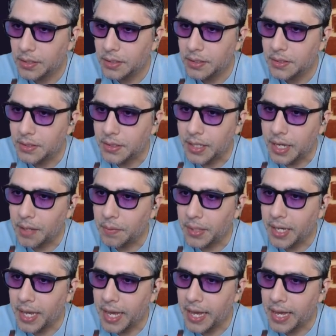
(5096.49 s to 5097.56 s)
So now we
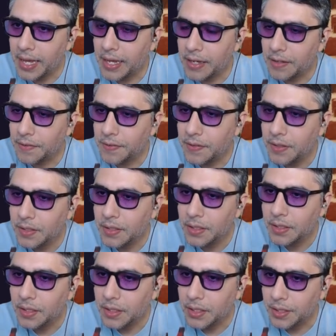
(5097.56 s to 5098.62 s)
have
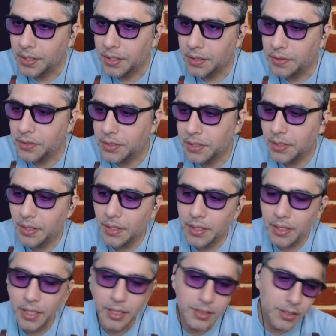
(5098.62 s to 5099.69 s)
a user,
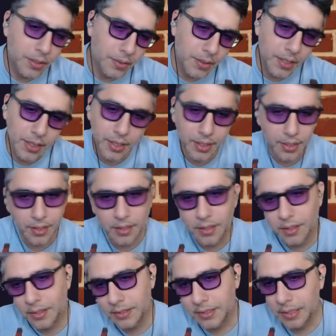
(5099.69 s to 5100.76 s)
a token, all
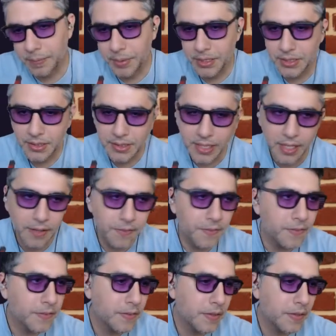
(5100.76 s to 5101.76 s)
that type of stuff.